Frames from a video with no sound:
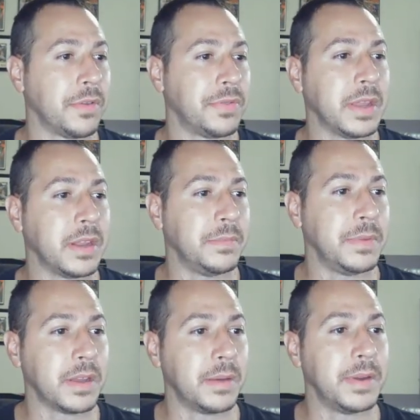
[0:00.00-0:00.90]
are thinking of
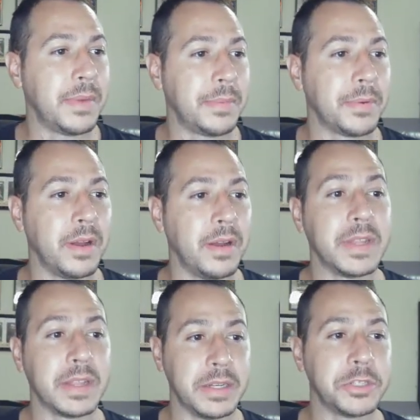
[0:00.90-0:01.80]
becoming a member
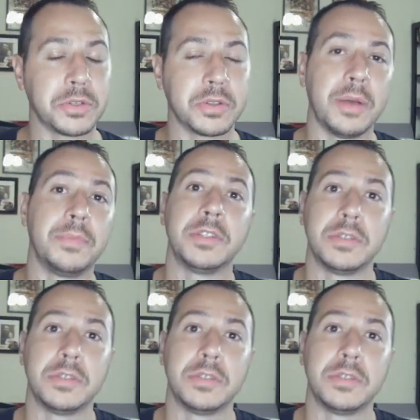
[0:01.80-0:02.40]
of Daily Digital Club,